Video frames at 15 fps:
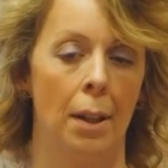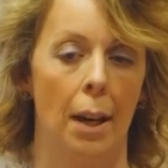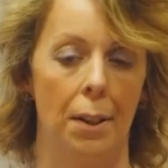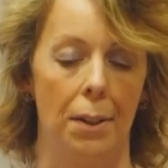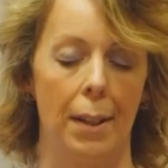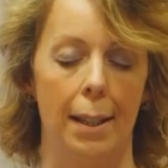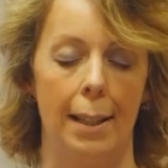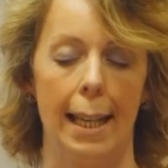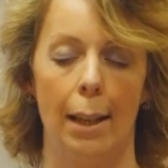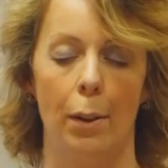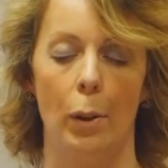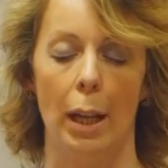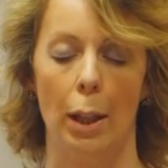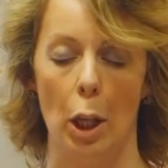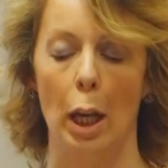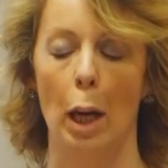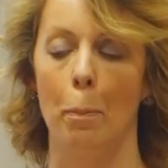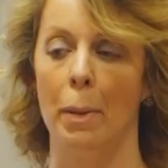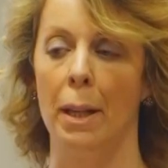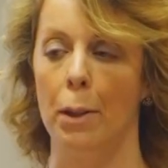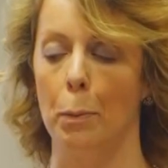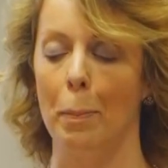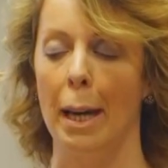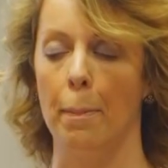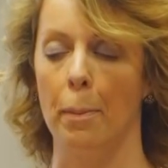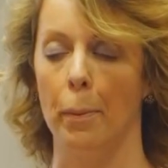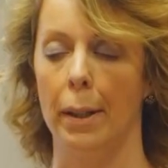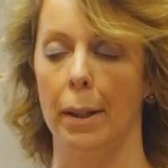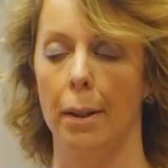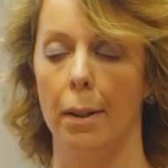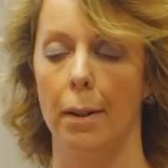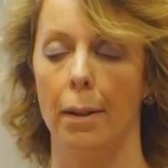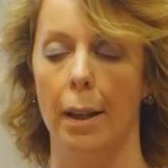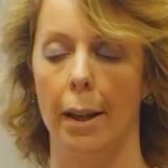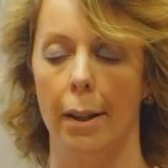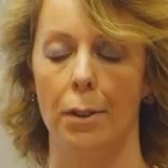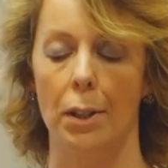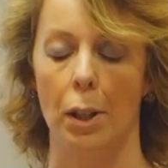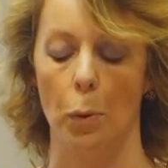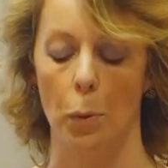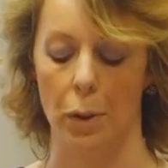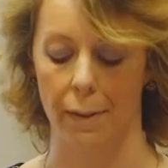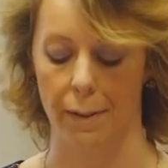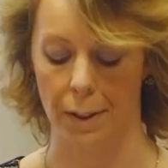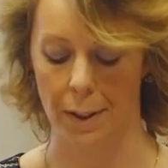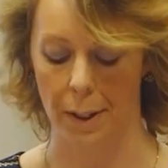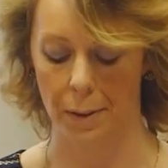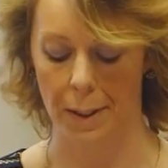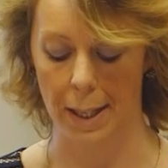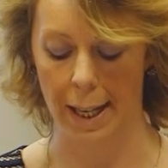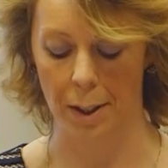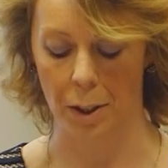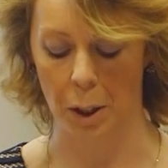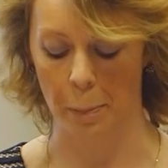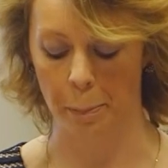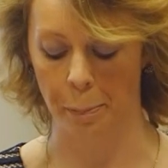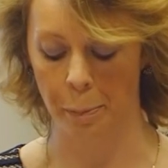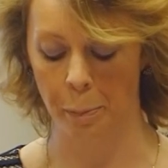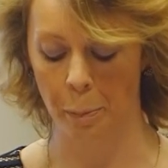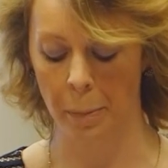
are set out in the company's paperwork, the Articles of Association.